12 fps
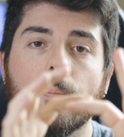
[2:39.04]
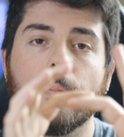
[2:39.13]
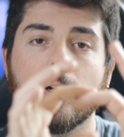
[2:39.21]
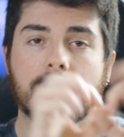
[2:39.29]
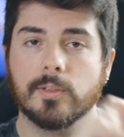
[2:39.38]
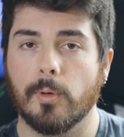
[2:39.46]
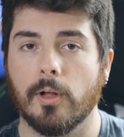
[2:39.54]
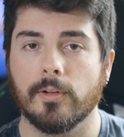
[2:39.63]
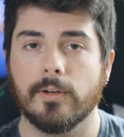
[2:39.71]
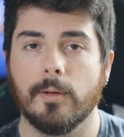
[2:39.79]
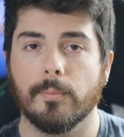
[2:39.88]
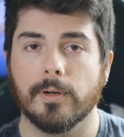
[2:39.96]
but a smaller
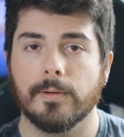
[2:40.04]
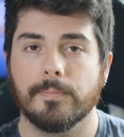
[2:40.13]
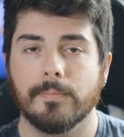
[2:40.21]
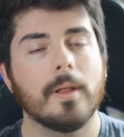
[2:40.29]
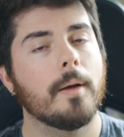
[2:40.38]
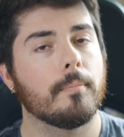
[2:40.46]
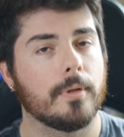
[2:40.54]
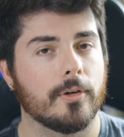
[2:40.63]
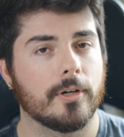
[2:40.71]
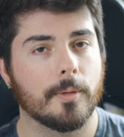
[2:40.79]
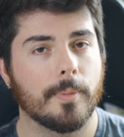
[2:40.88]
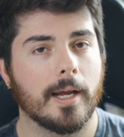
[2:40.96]
number,
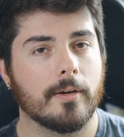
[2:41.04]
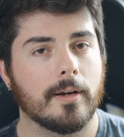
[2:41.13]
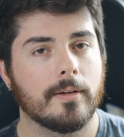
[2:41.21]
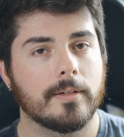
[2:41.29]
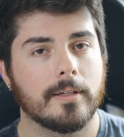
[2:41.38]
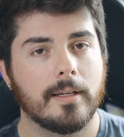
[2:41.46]
blurrier background.